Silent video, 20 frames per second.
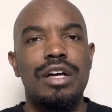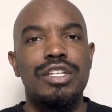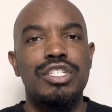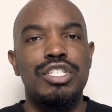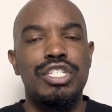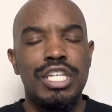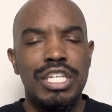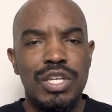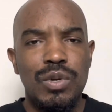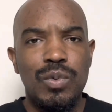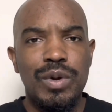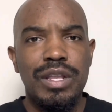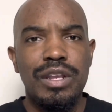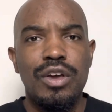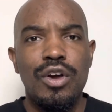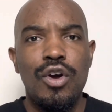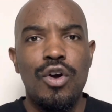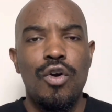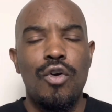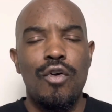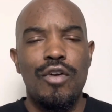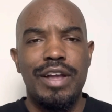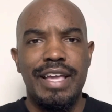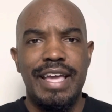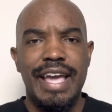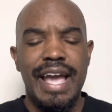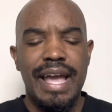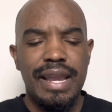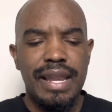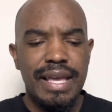genuine,
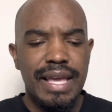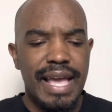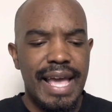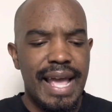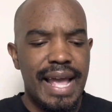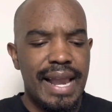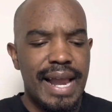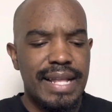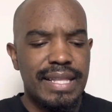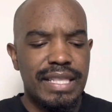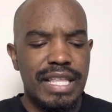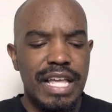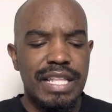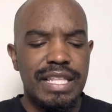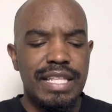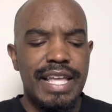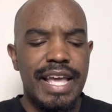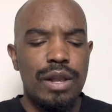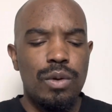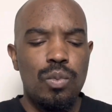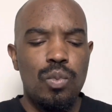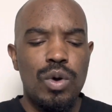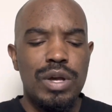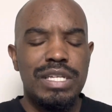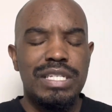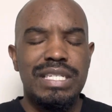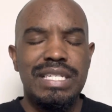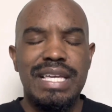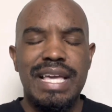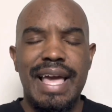organic, and I think that
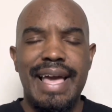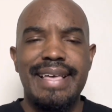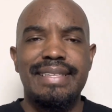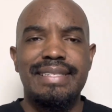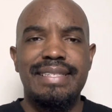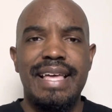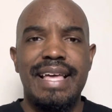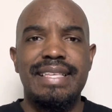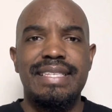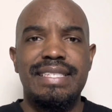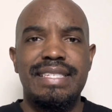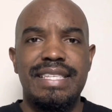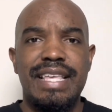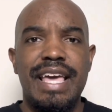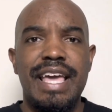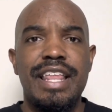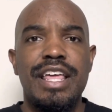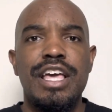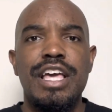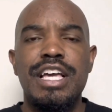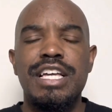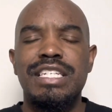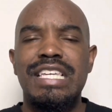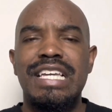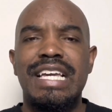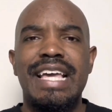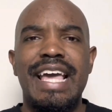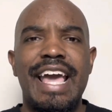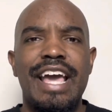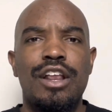once she has that set,
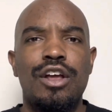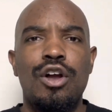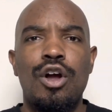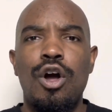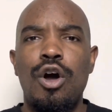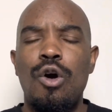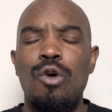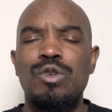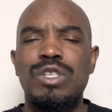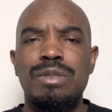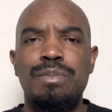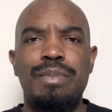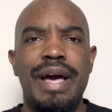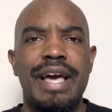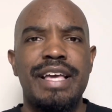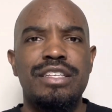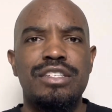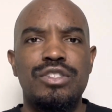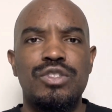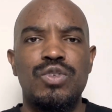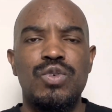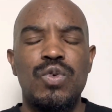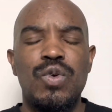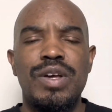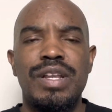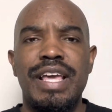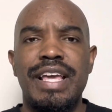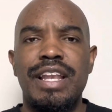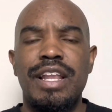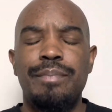she can add her own spice
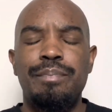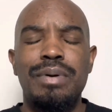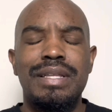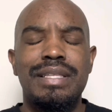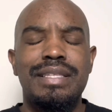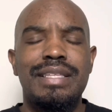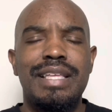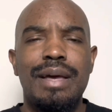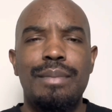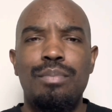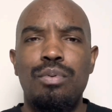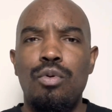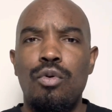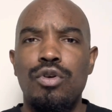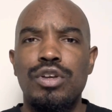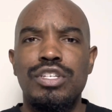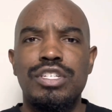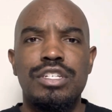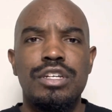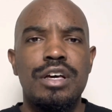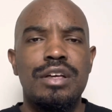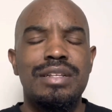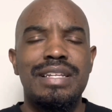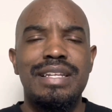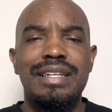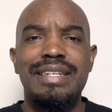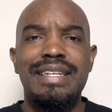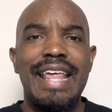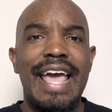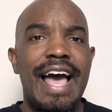to it and put that
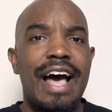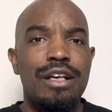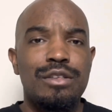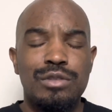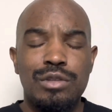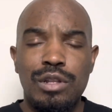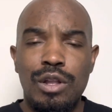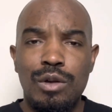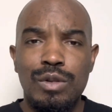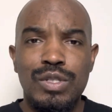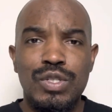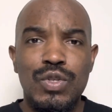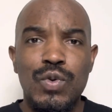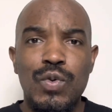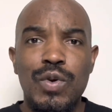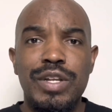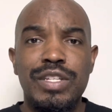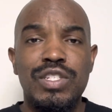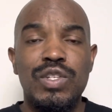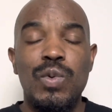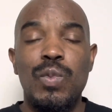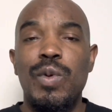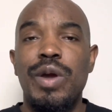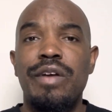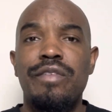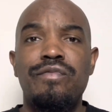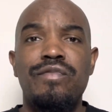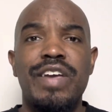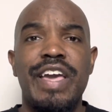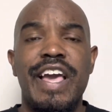Porsha dazzle onto it to
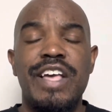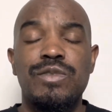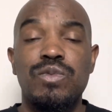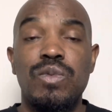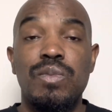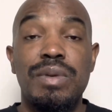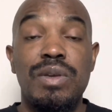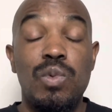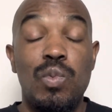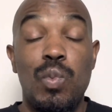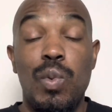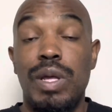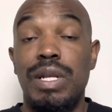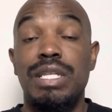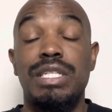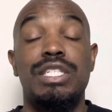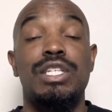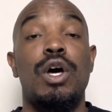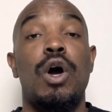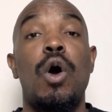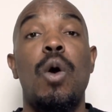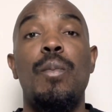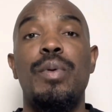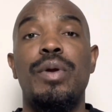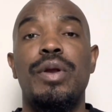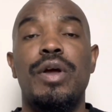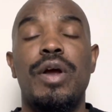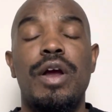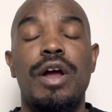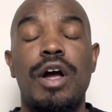where fans will be willing to
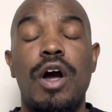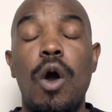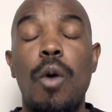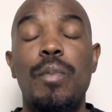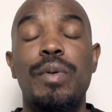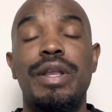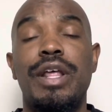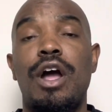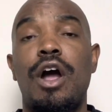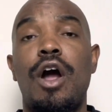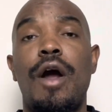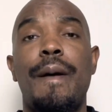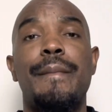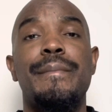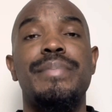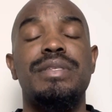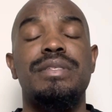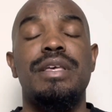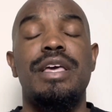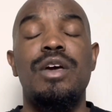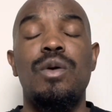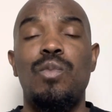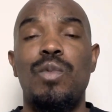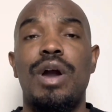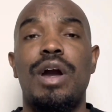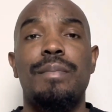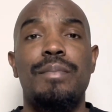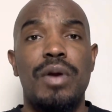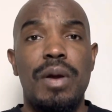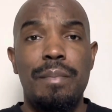open their arms and
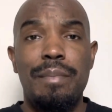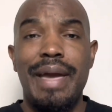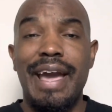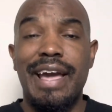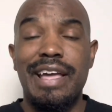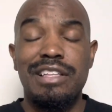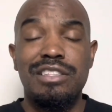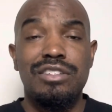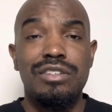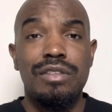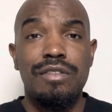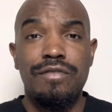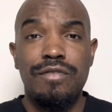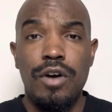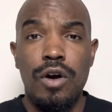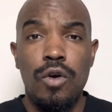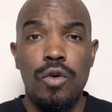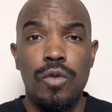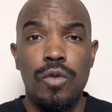welcome her back into the fold.